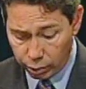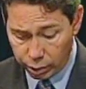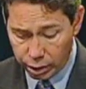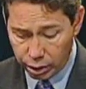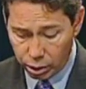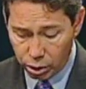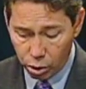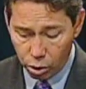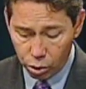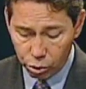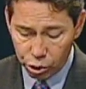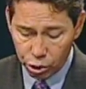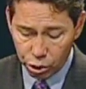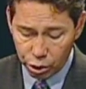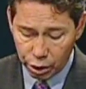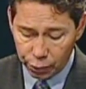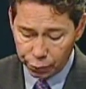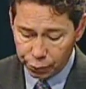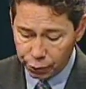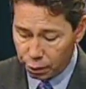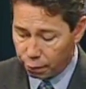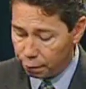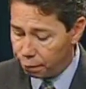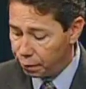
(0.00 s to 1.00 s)
we're going to go to
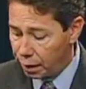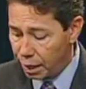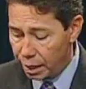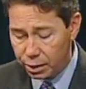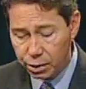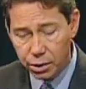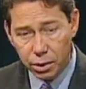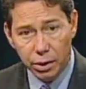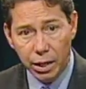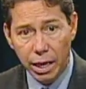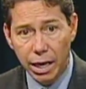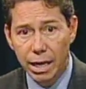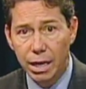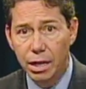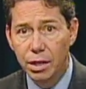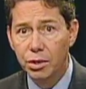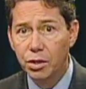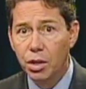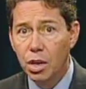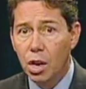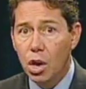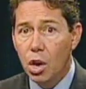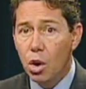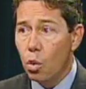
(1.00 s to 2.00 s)
different events, and that is
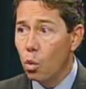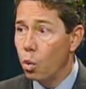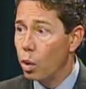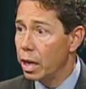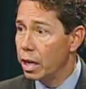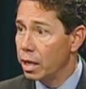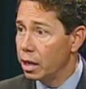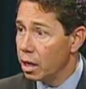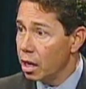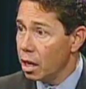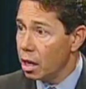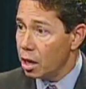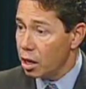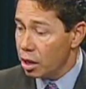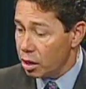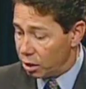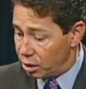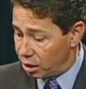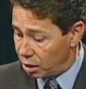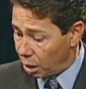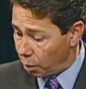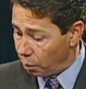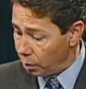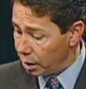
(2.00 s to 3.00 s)
when
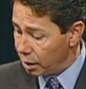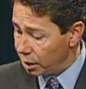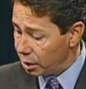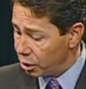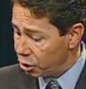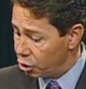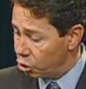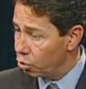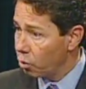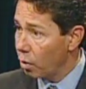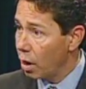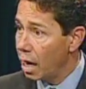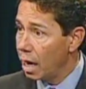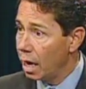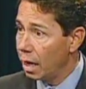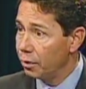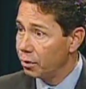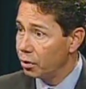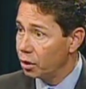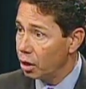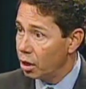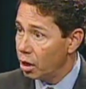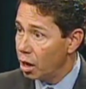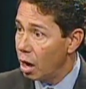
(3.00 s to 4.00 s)
someone just
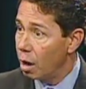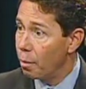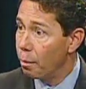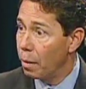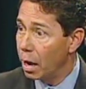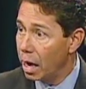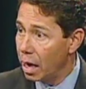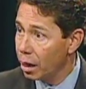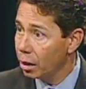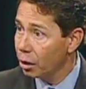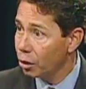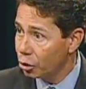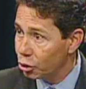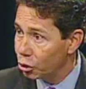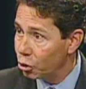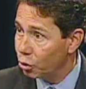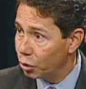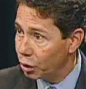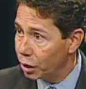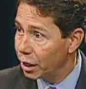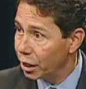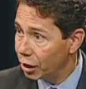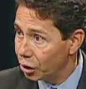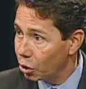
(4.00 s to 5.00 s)
drives a mile or two
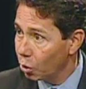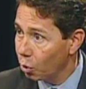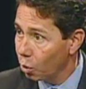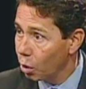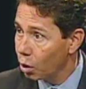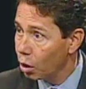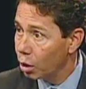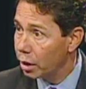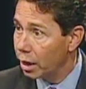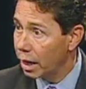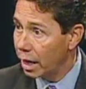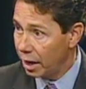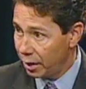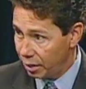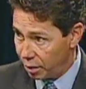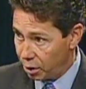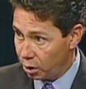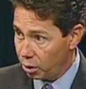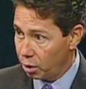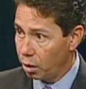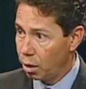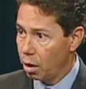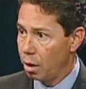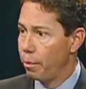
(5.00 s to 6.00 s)
to get to work and
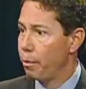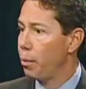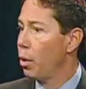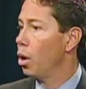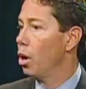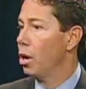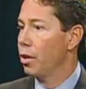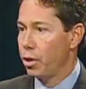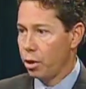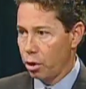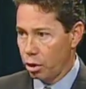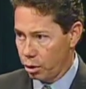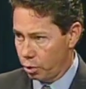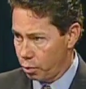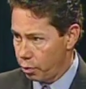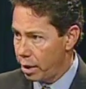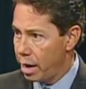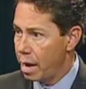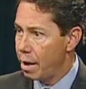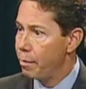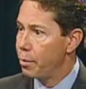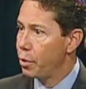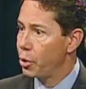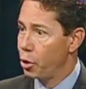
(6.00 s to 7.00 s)
they're a
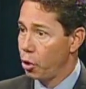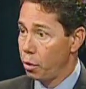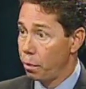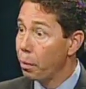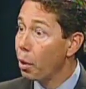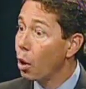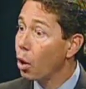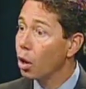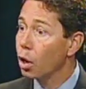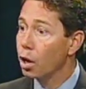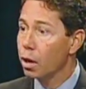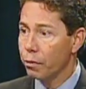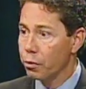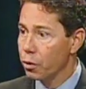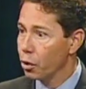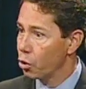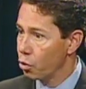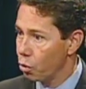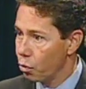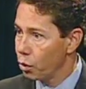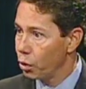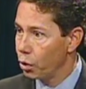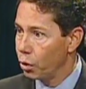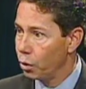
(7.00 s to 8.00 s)
grip or they're part of the
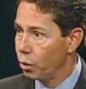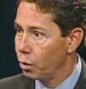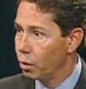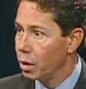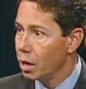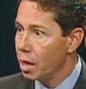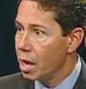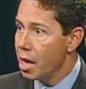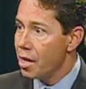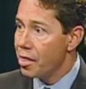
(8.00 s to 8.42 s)
crew,